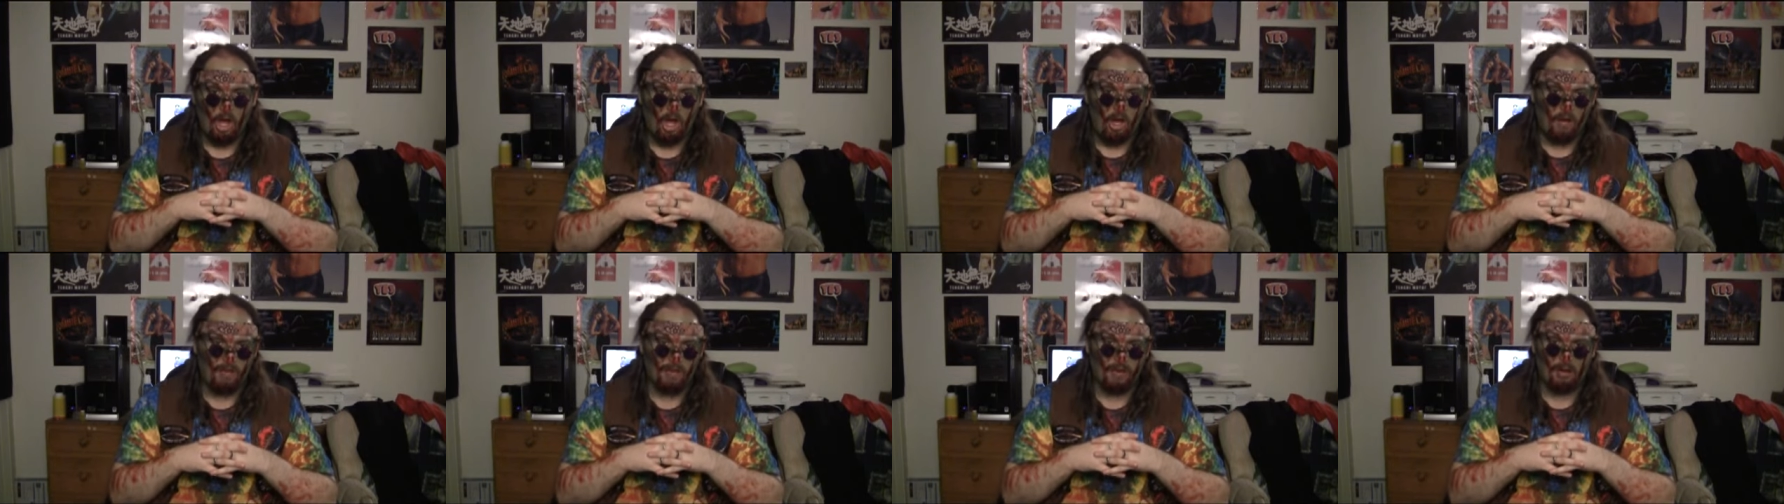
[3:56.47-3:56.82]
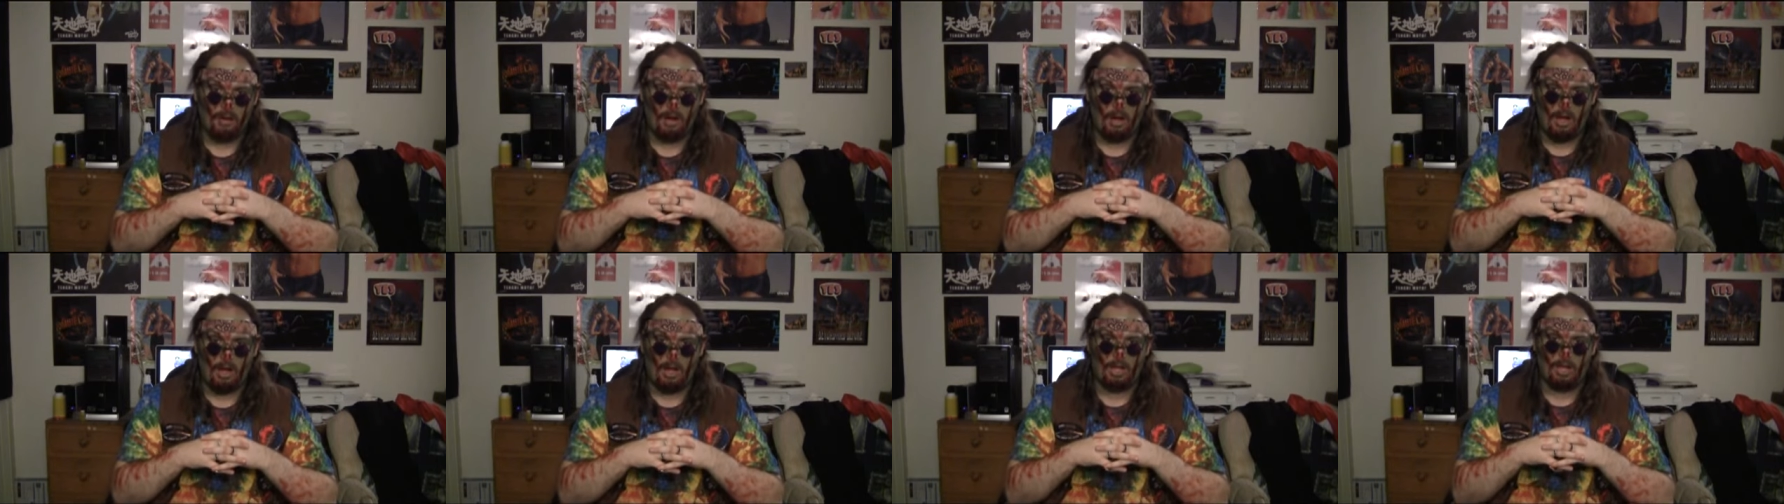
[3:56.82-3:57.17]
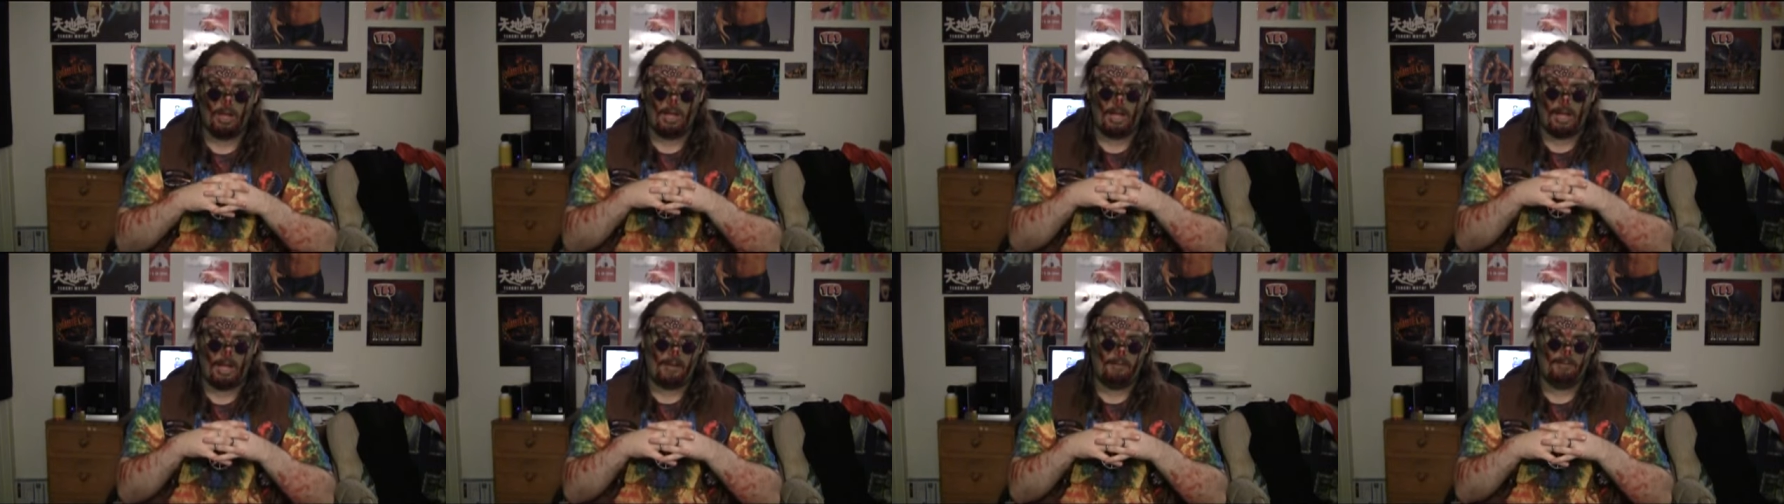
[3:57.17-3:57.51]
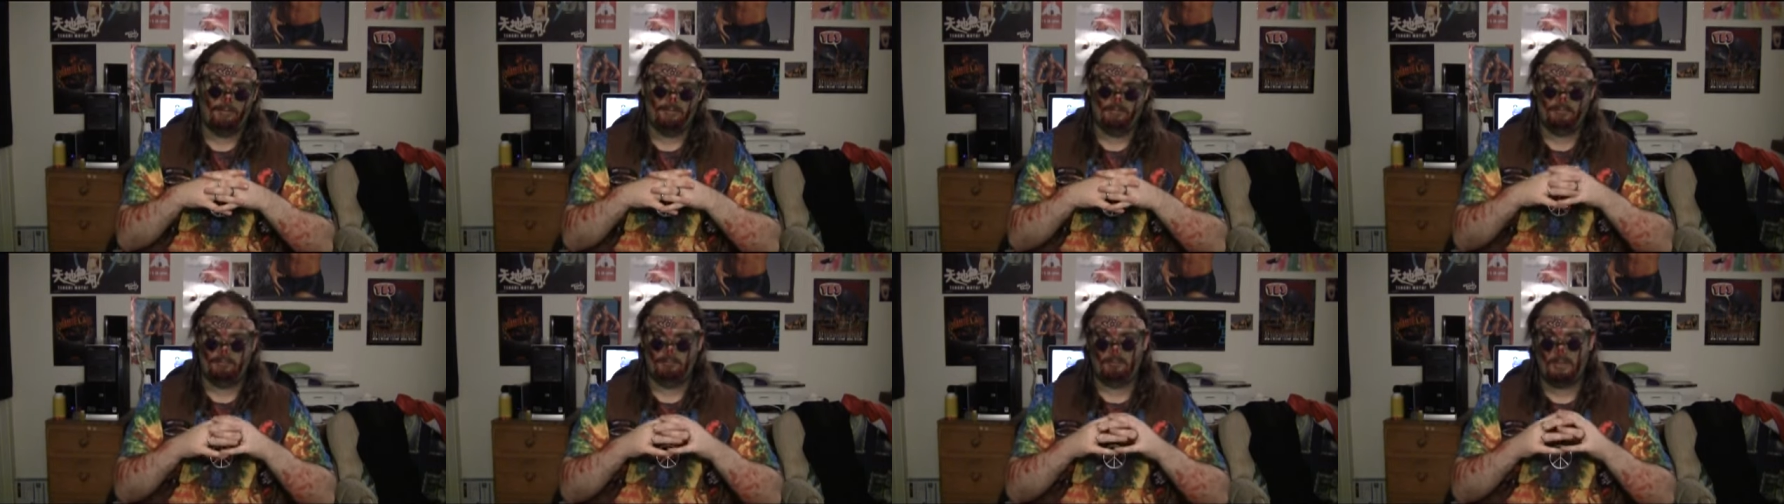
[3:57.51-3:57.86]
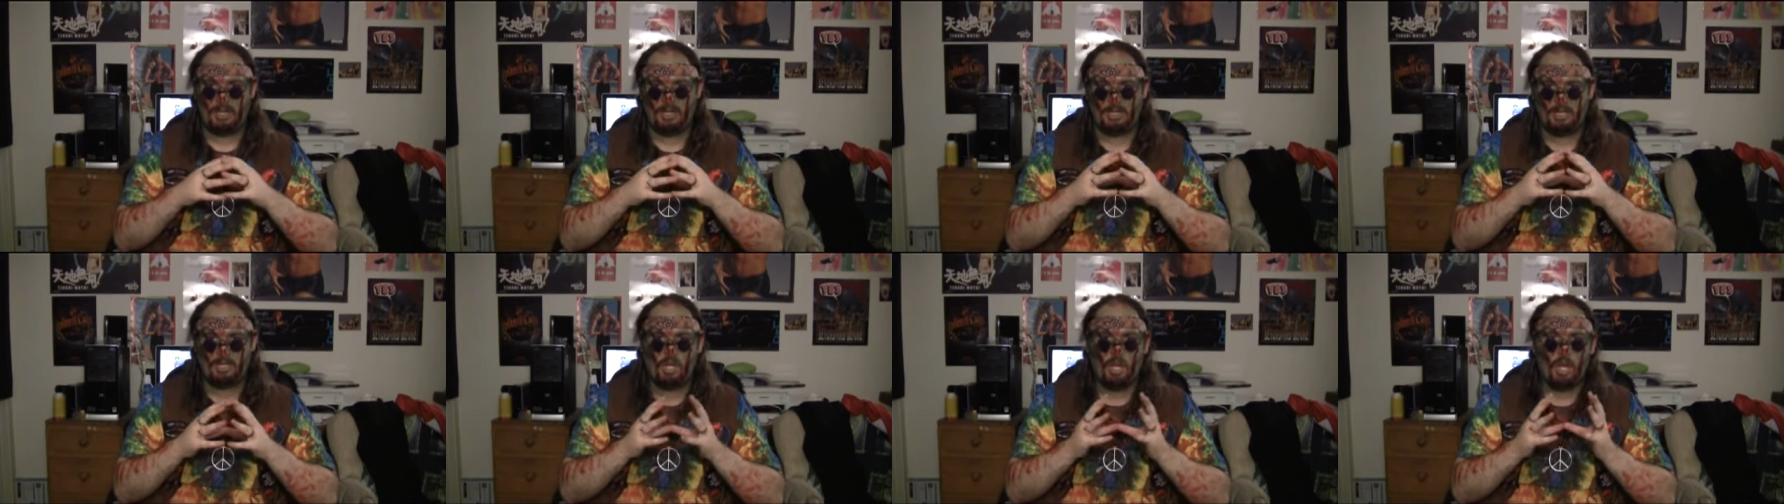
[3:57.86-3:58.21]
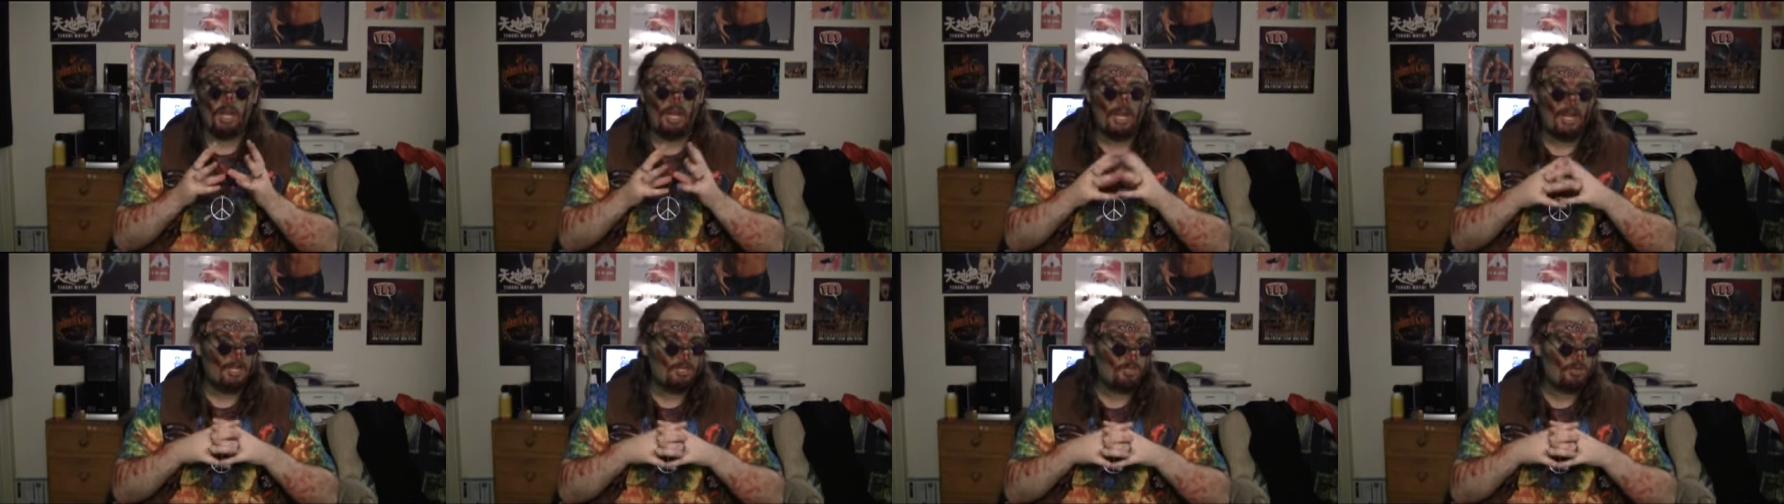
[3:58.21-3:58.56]
Overall, um, it's
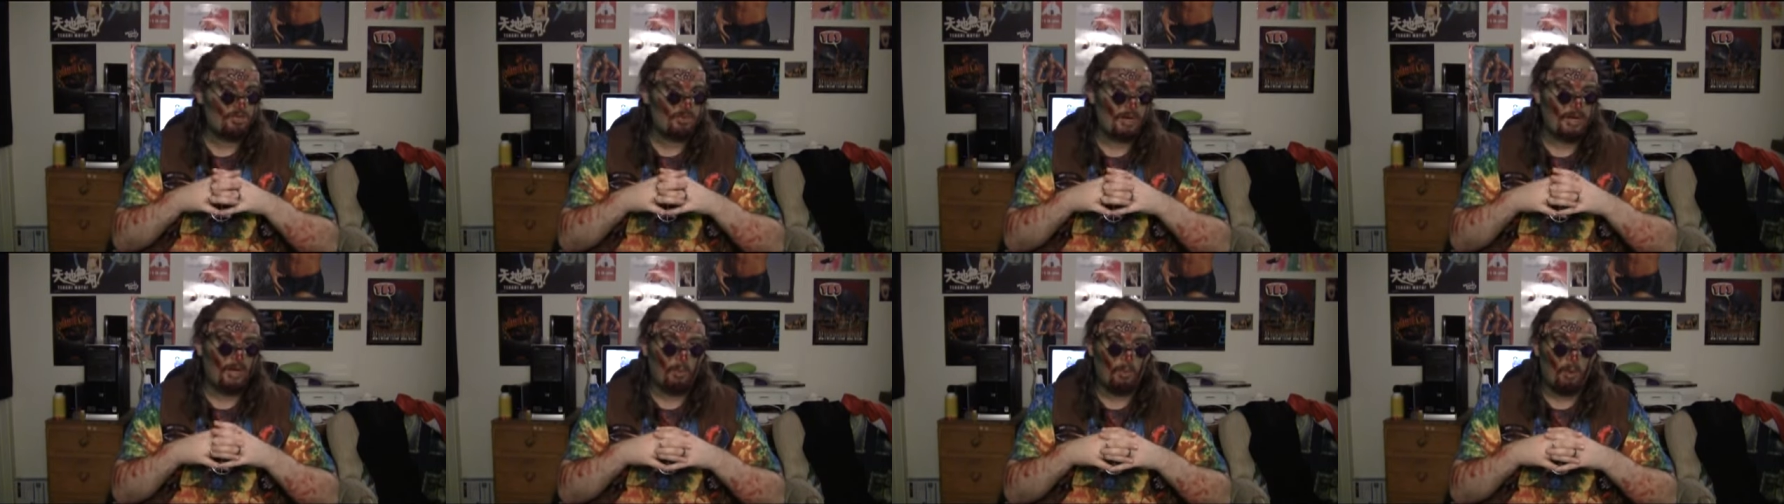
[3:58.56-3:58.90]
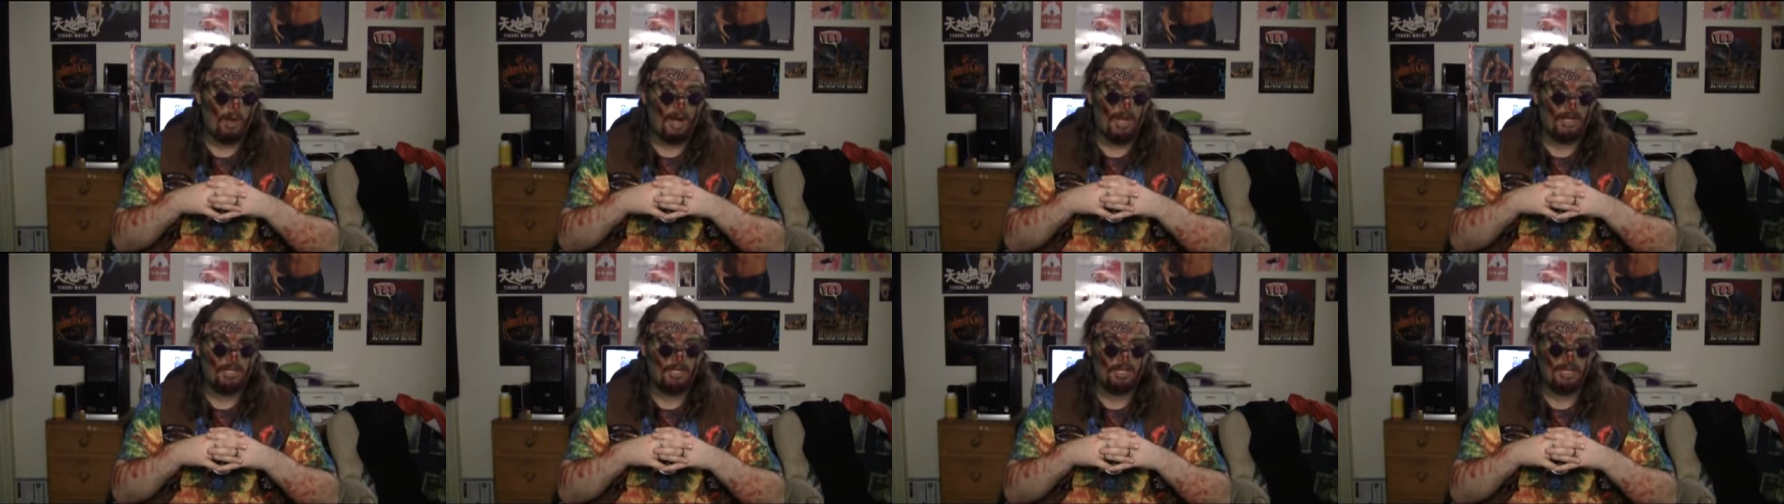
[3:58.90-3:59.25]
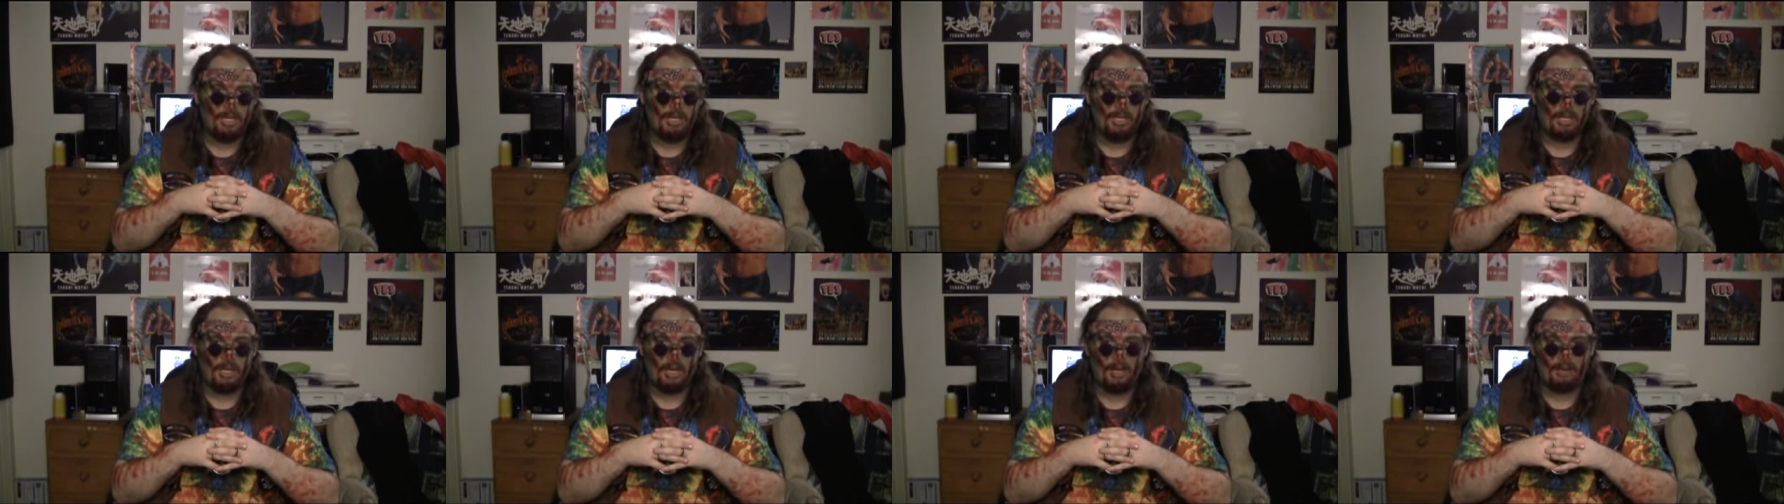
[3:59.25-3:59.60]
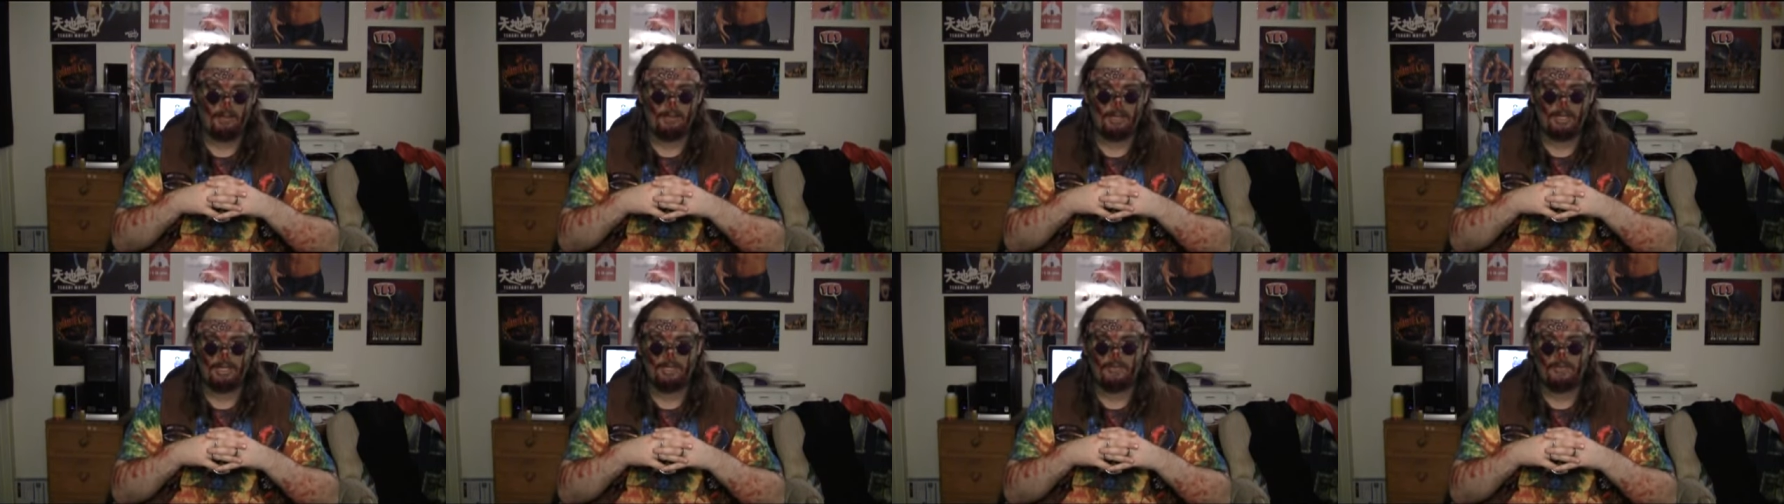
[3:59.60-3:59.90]
good history to watch the, um,